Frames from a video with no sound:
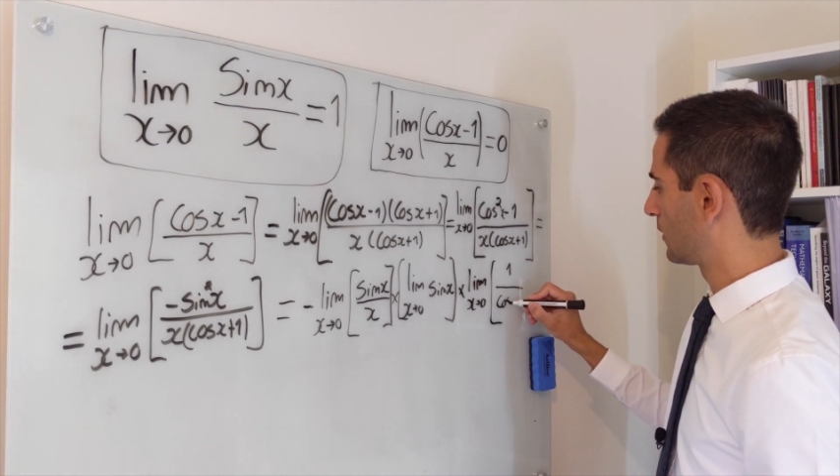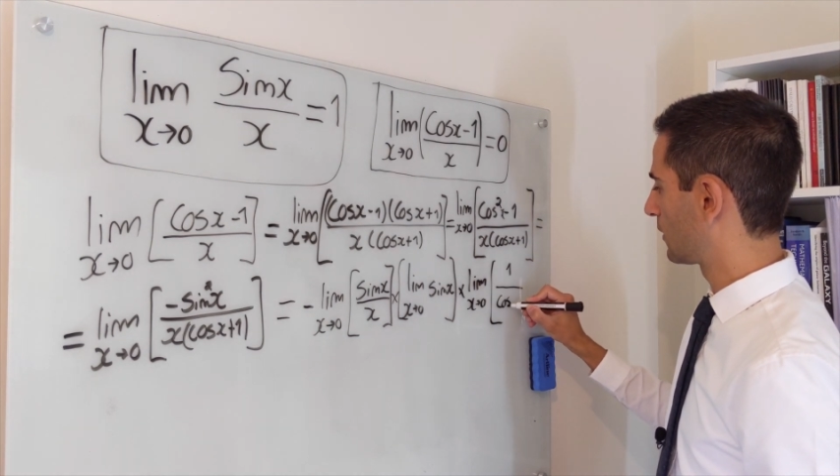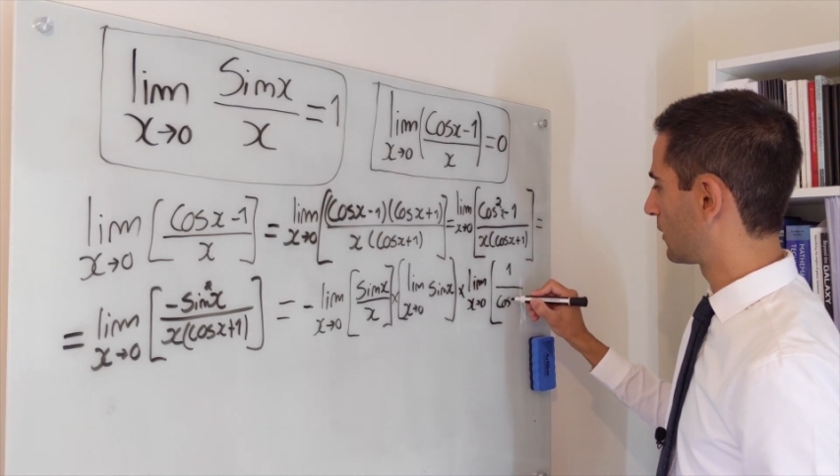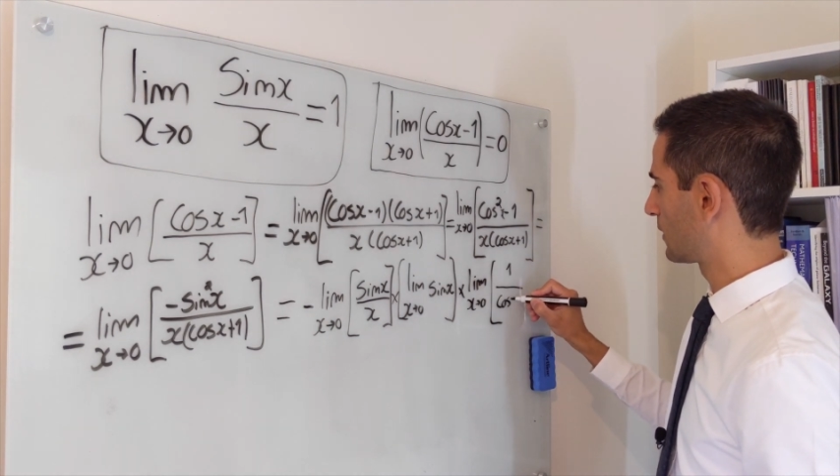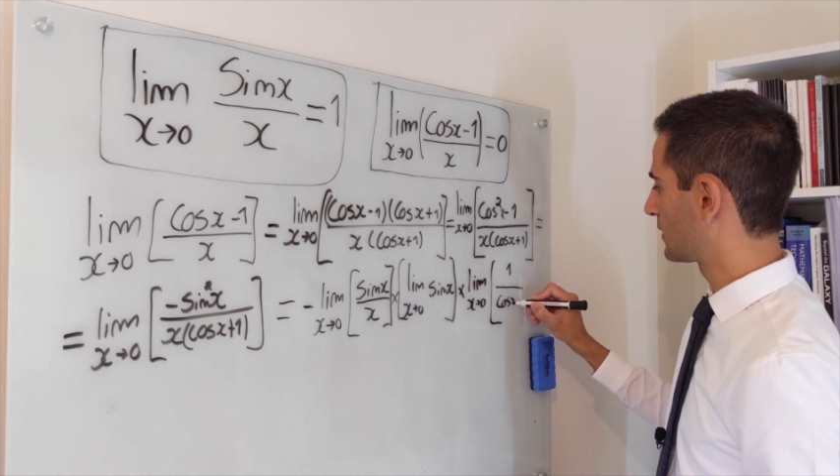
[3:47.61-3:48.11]

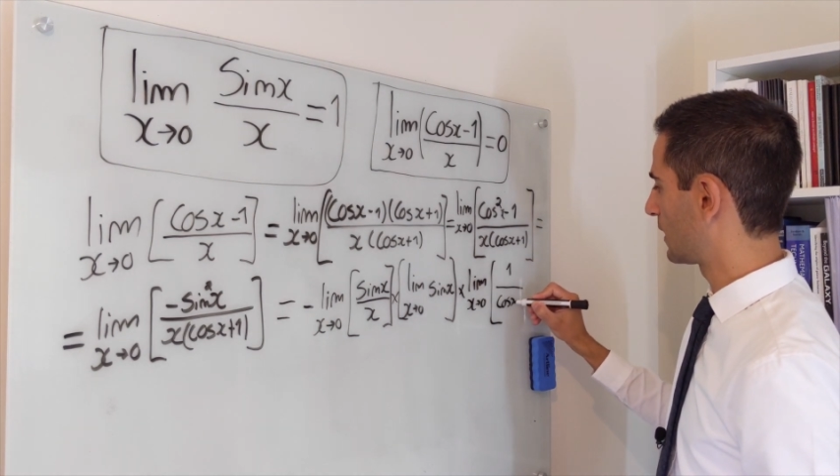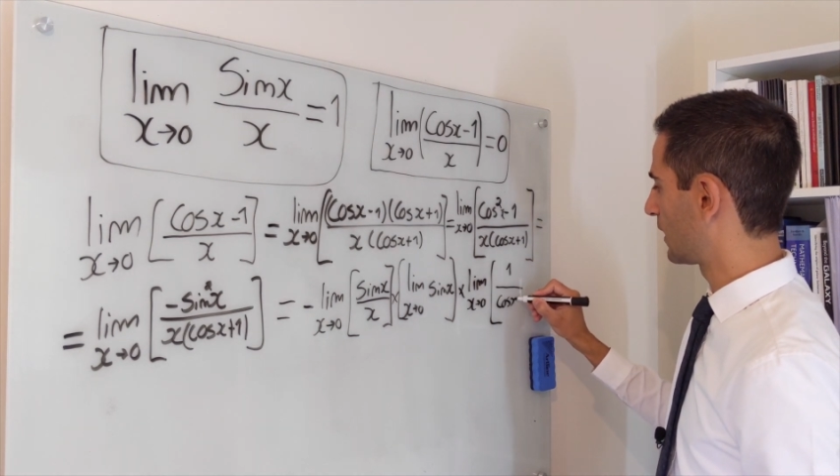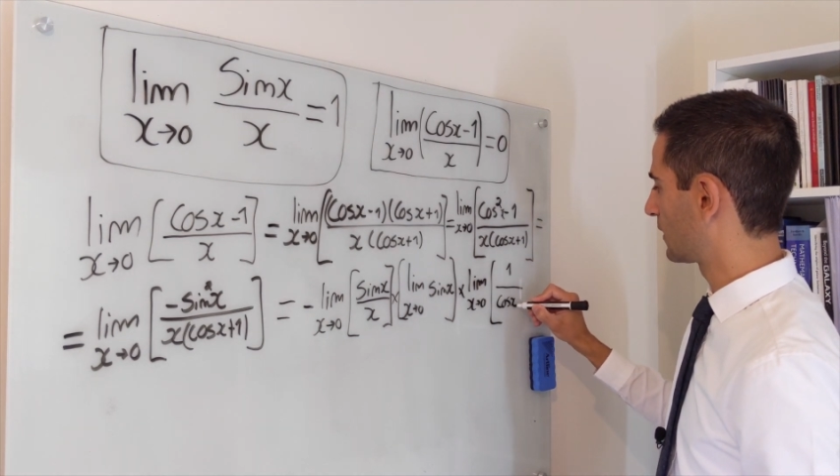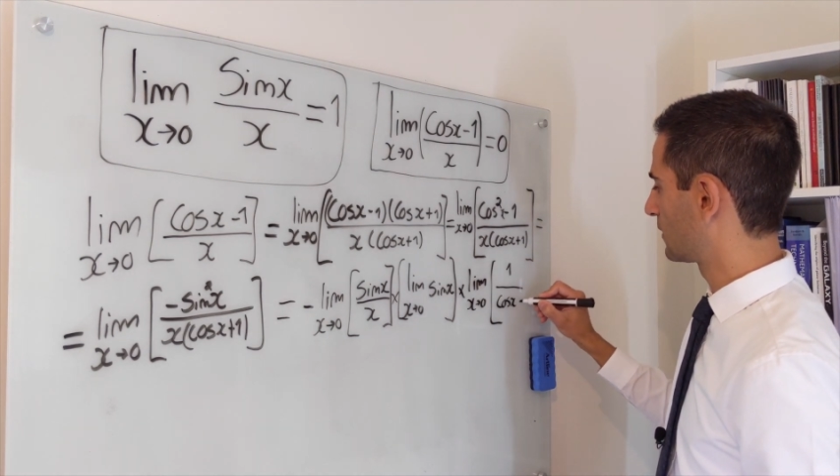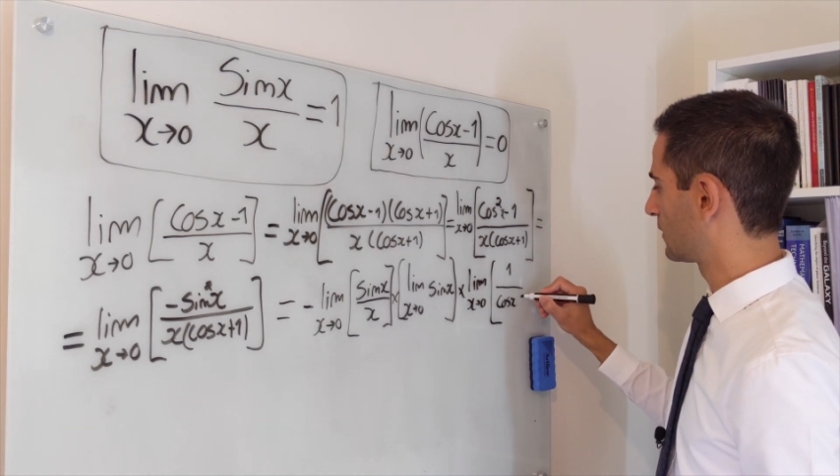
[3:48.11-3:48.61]
cos
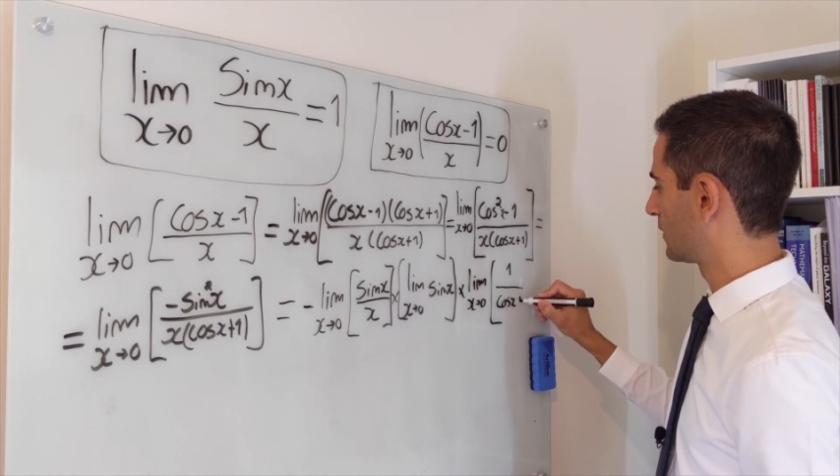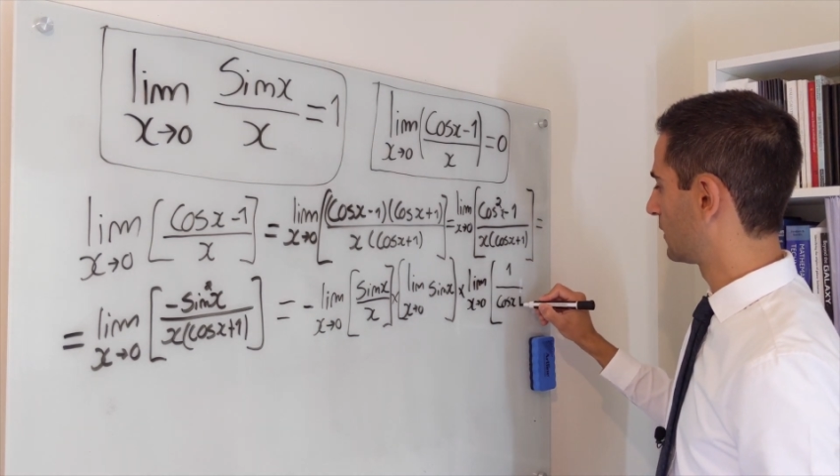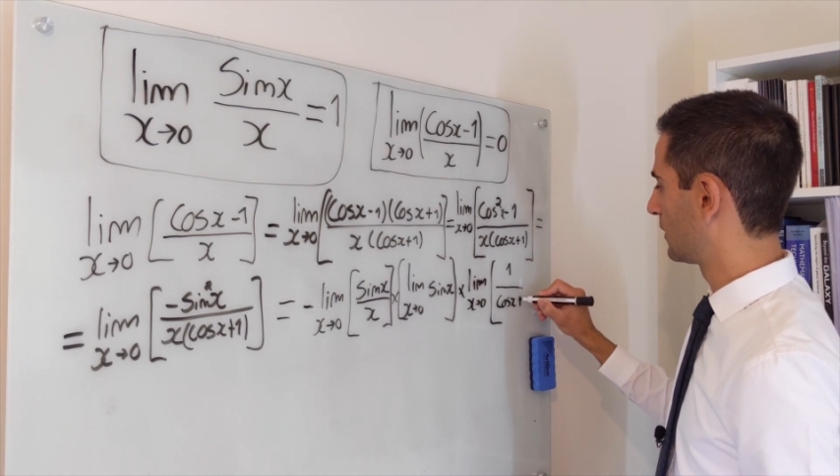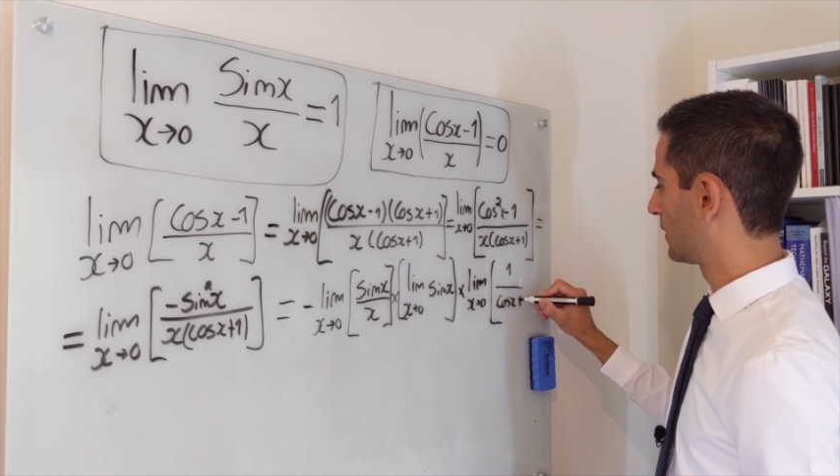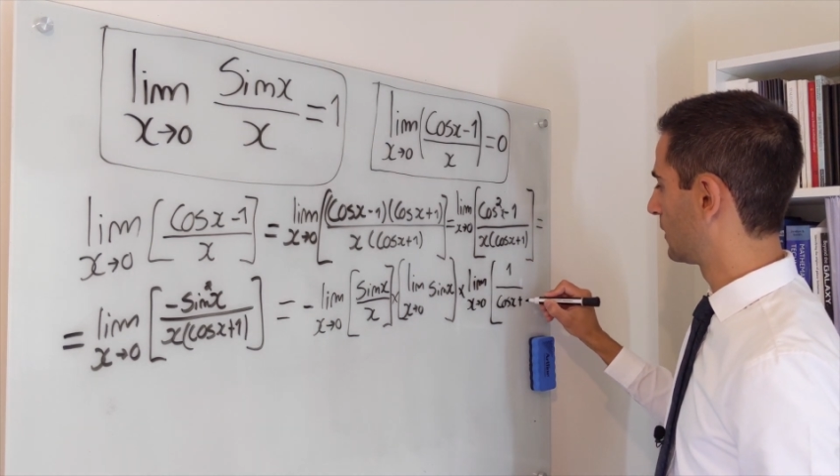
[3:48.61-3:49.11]
x
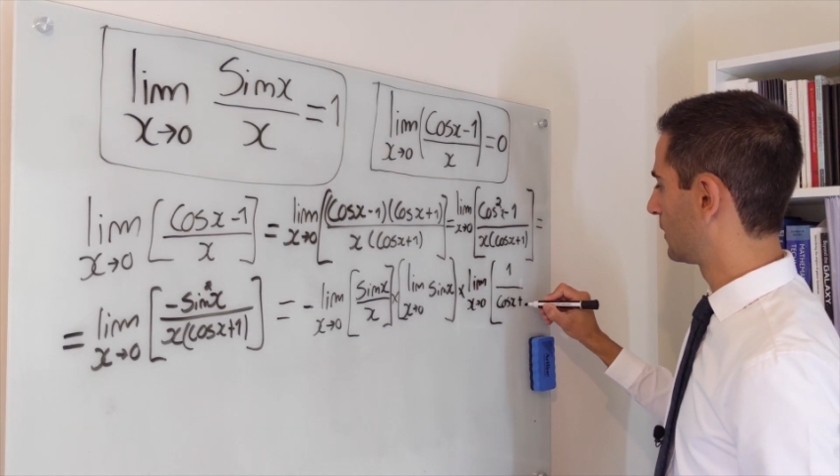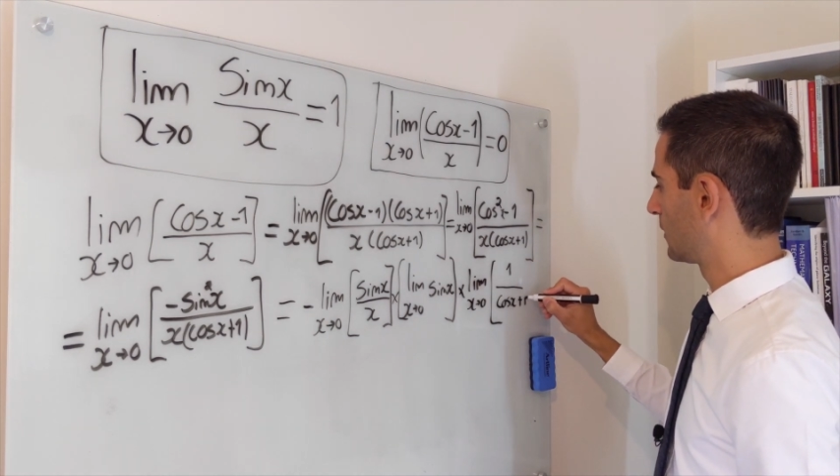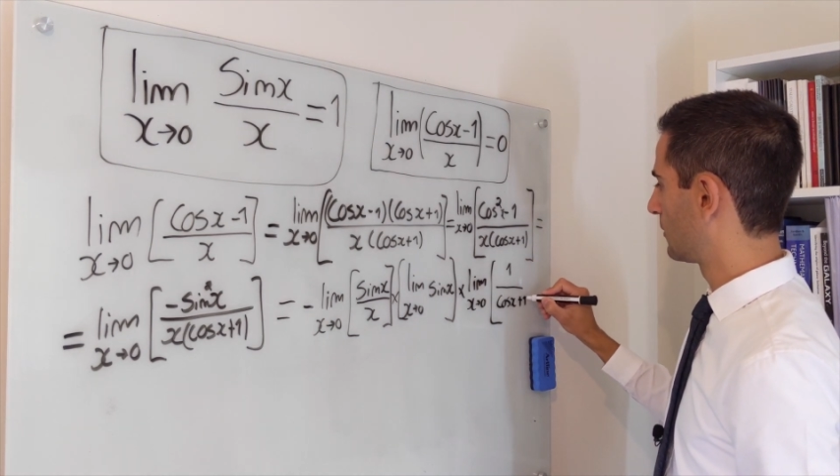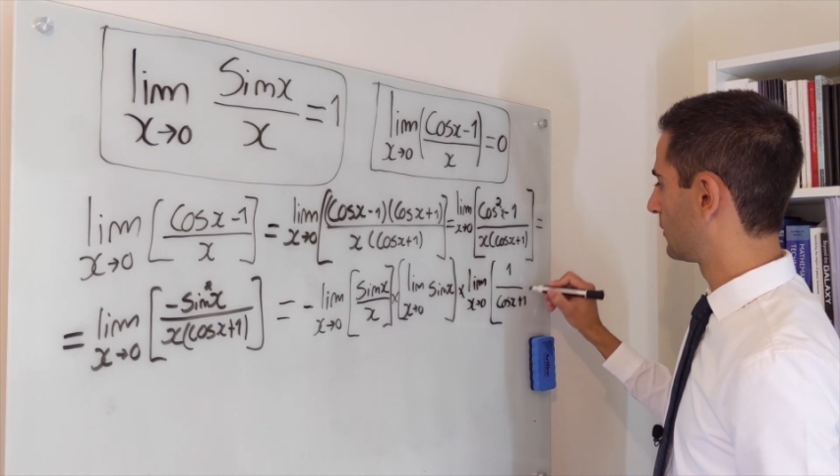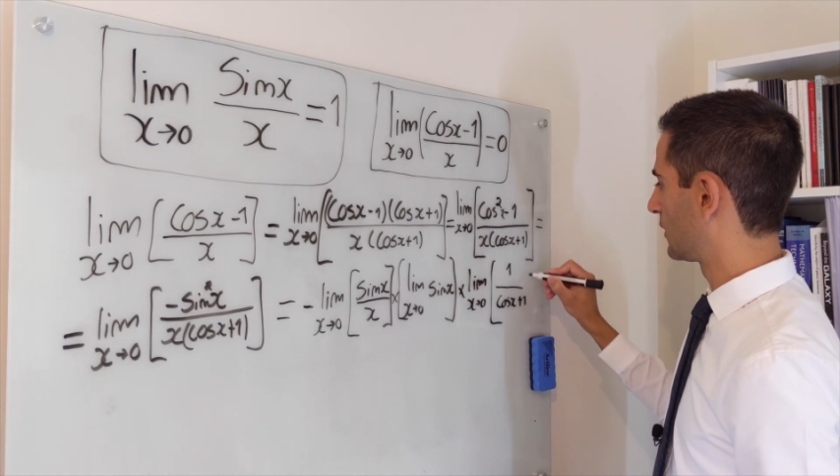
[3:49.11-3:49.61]

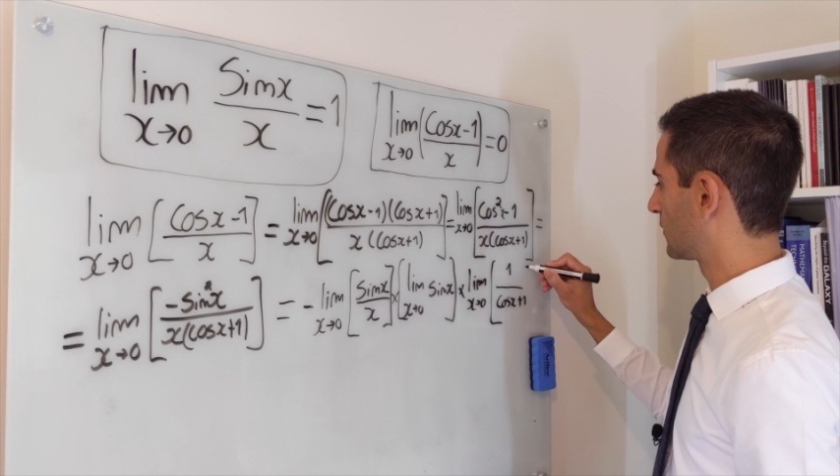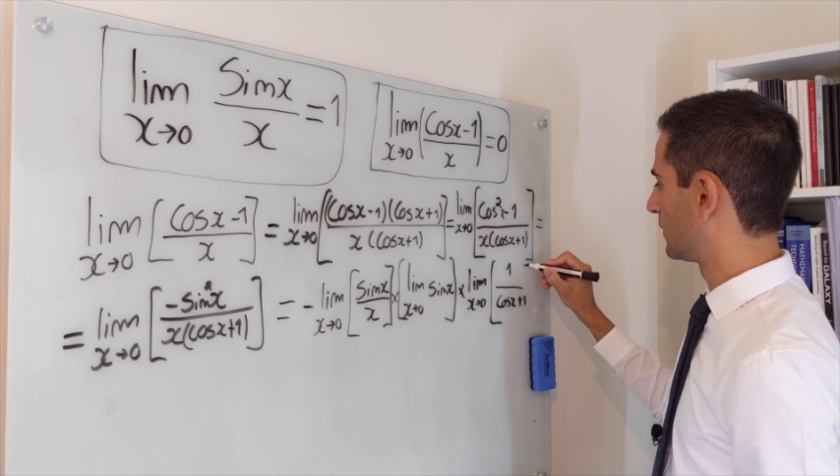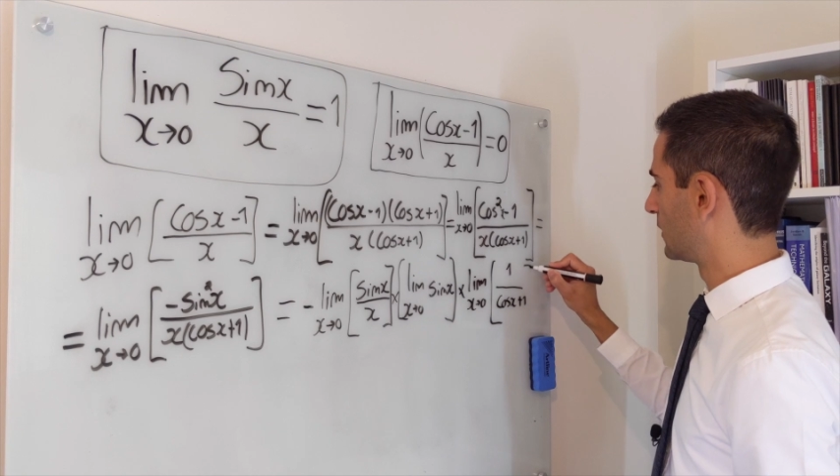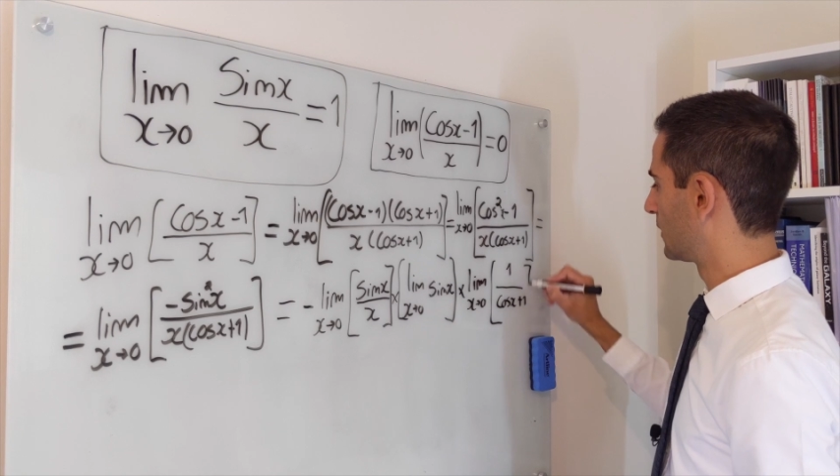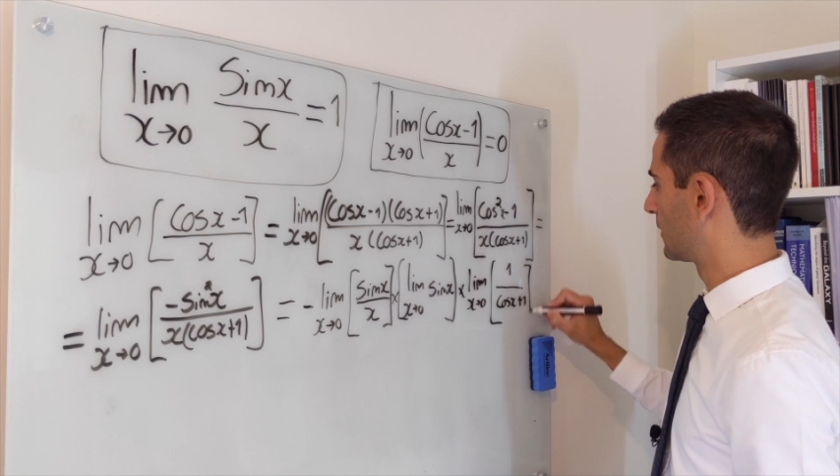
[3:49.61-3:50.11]
plus
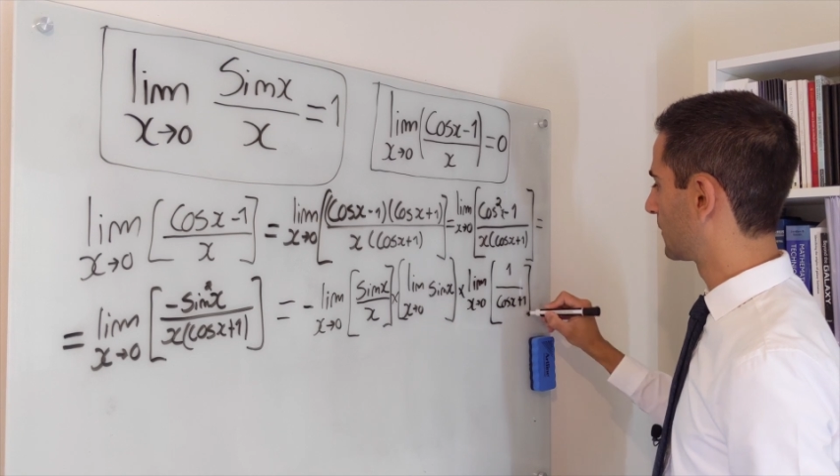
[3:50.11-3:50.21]
1.